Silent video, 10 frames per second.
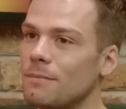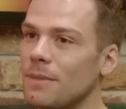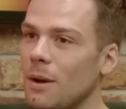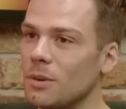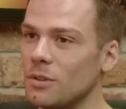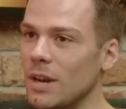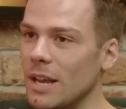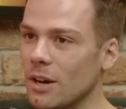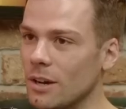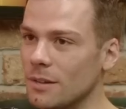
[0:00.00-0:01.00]
"That was really
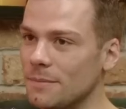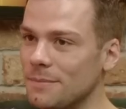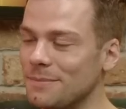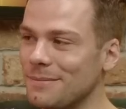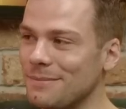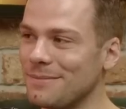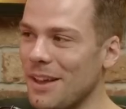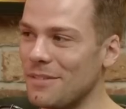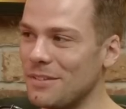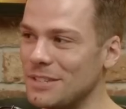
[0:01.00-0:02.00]
hot.
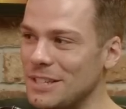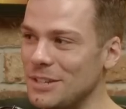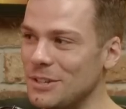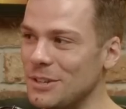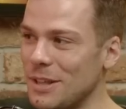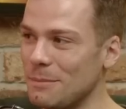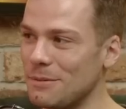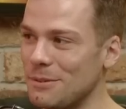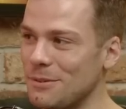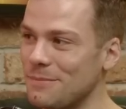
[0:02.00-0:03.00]
I've never seen you do that
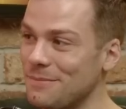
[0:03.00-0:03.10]
before."